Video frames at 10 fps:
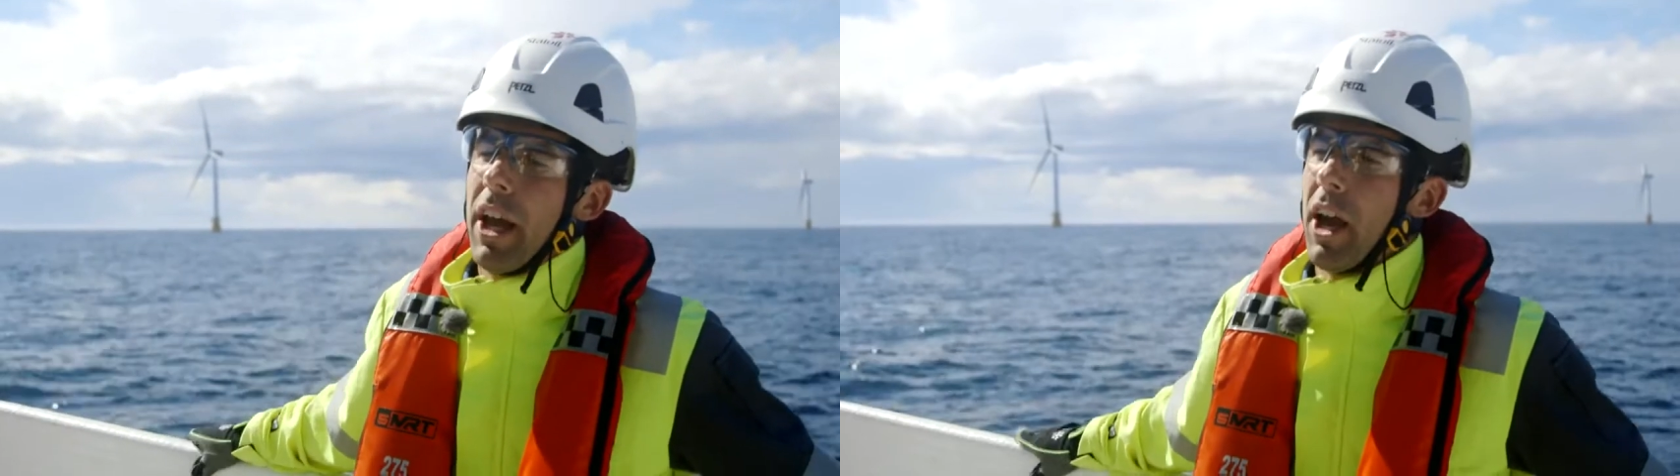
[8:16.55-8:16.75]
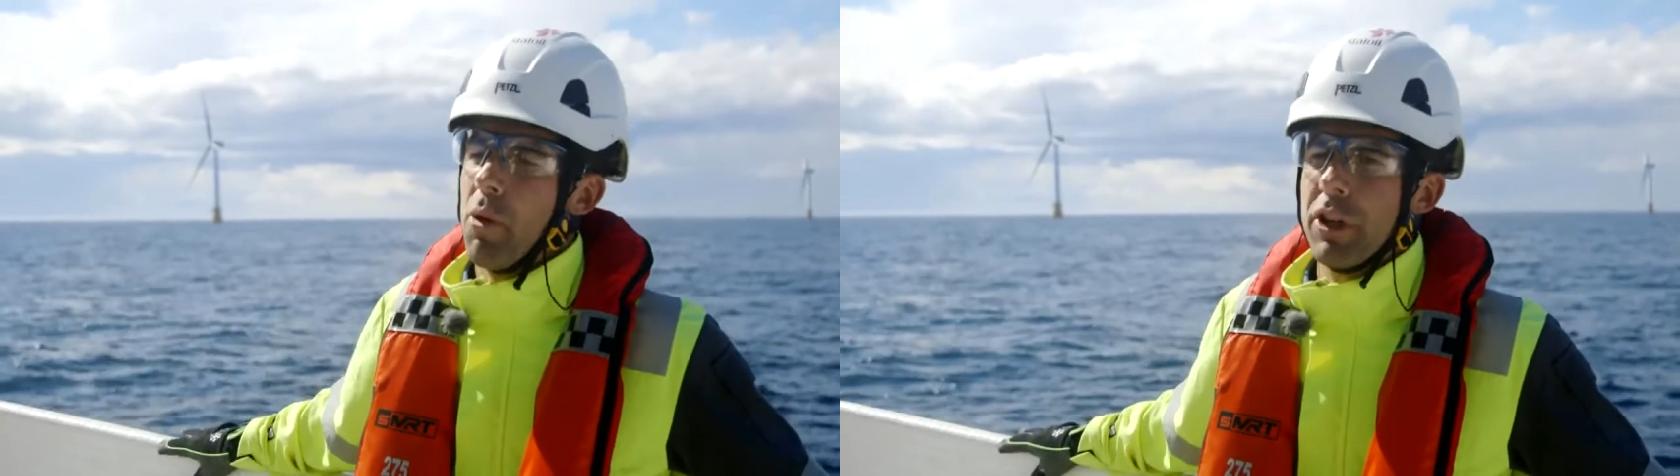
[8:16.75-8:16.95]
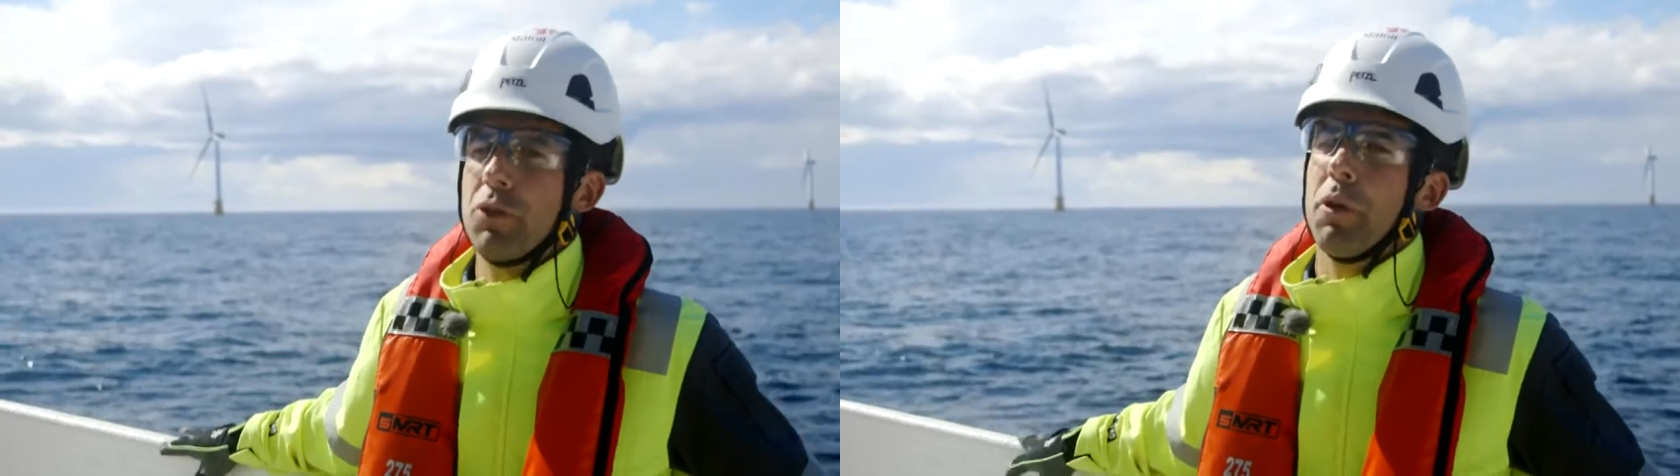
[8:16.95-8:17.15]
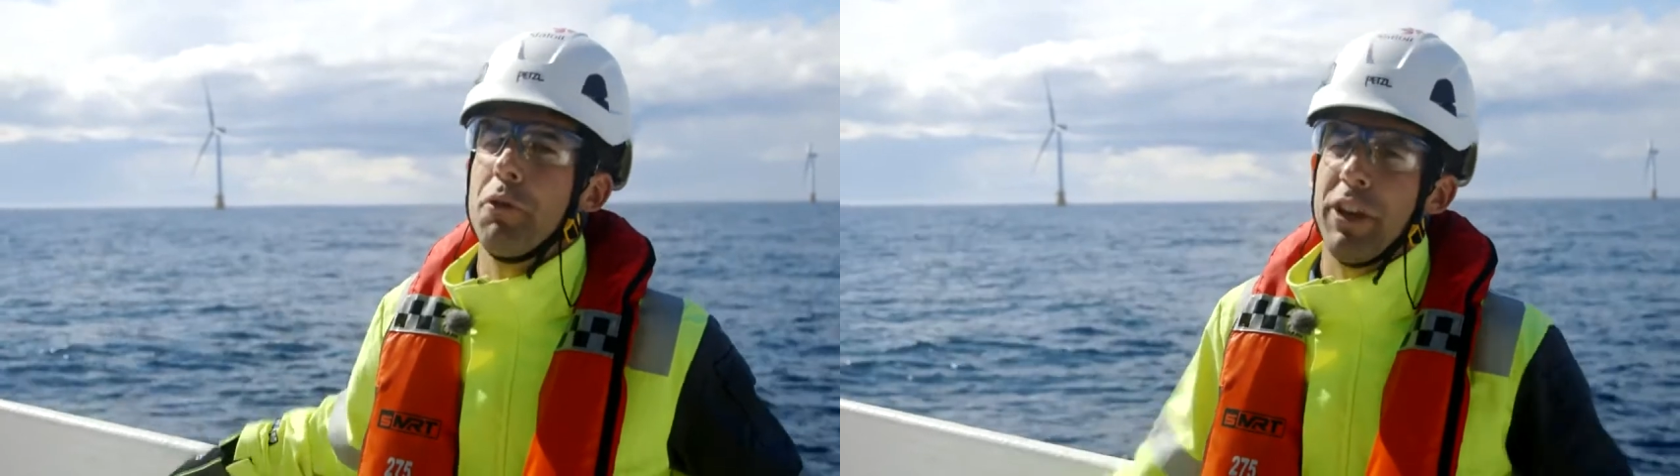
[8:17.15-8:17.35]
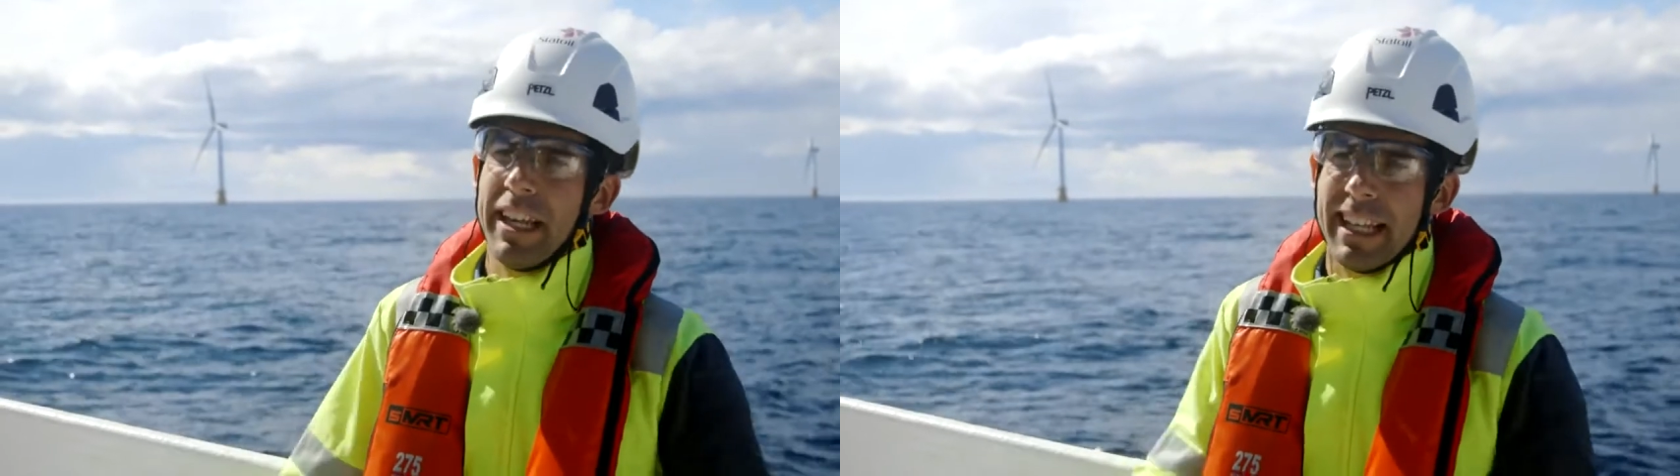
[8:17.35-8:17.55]
uh, which will
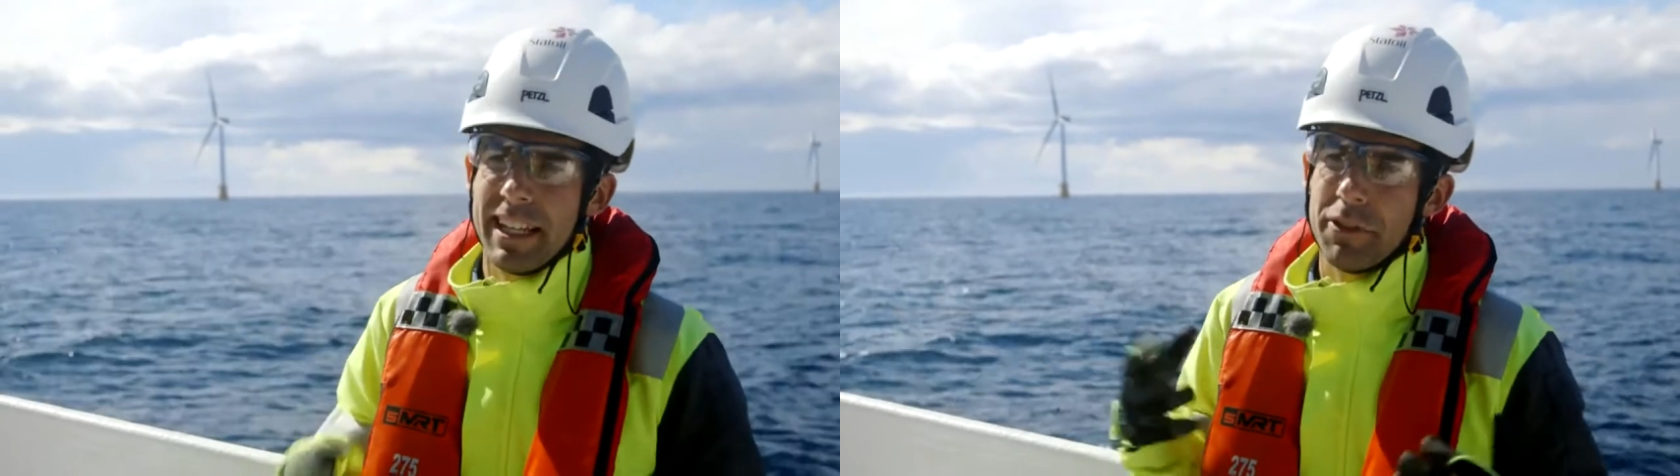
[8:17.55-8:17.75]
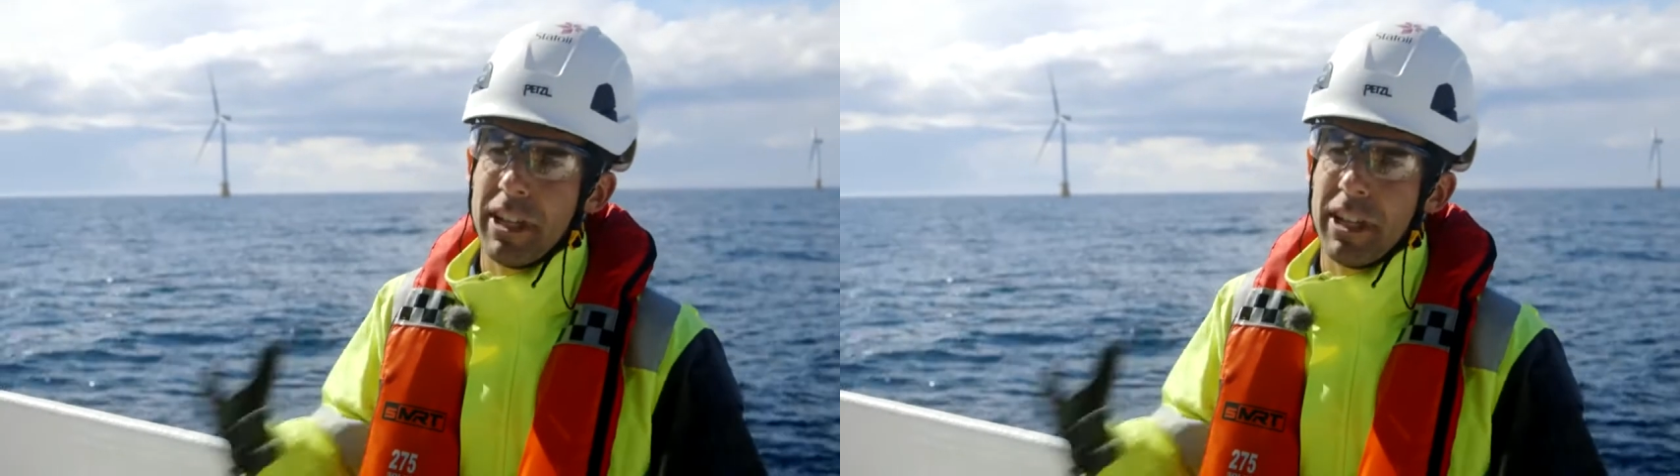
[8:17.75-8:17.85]
feed in